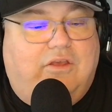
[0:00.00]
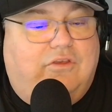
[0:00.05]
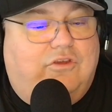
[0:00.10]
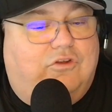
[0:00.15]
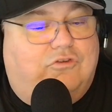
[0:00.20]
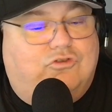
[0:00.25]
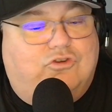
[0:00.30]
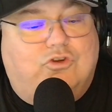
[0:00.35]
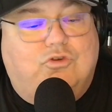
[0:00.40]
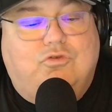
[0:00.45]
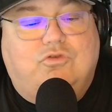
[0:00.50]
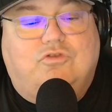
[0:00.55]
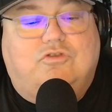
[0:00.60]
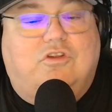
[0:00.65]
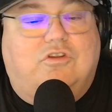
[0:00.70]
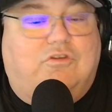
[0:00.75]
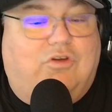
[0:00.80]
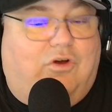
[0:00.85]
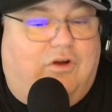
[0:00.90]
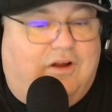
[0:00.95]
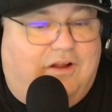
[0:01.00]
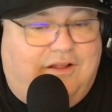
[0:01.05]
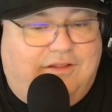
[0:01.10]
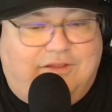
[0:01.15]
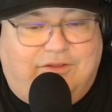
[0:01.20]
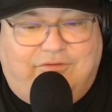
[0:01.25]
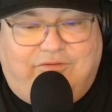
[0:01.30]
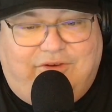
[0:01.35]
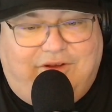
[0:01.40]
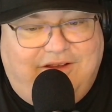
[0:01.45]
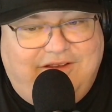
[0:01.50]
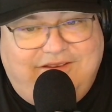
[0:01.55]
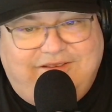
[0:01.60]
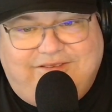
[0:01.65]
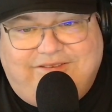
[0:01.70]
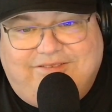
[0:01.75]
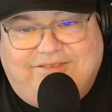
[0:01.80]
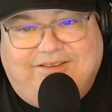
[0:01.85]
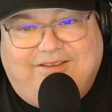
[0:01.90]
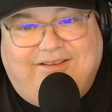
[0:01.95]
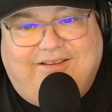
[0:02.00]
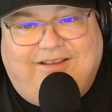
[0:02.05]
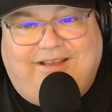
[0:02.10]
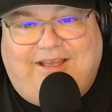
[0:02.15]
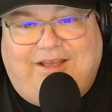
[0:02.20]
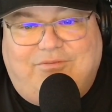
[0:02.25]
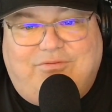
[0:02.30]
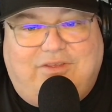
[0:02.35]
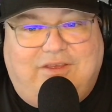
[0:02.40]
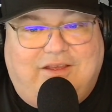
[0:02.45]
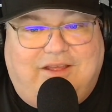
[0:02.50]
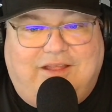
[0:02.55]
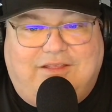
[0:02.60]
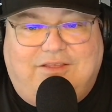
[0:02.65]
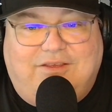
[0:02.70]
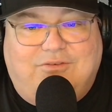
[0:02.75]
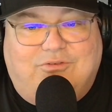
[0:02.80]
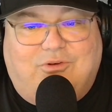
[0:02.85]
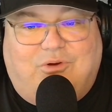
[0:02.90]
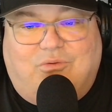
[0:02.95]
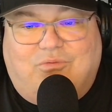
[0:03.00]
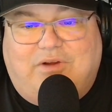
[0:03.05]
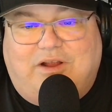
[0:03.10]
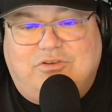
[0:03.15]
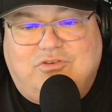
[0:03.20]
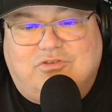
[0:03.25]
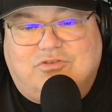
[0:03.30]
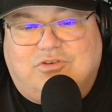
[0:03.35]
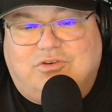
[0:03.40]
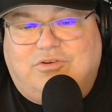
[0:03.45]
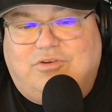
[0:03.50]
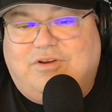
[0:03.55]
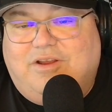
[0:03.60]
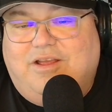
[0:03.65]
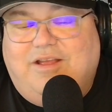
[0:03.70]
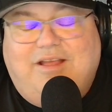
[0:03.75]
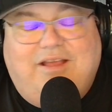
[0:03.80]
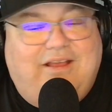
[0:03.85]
You choose the target device after you get these all registered,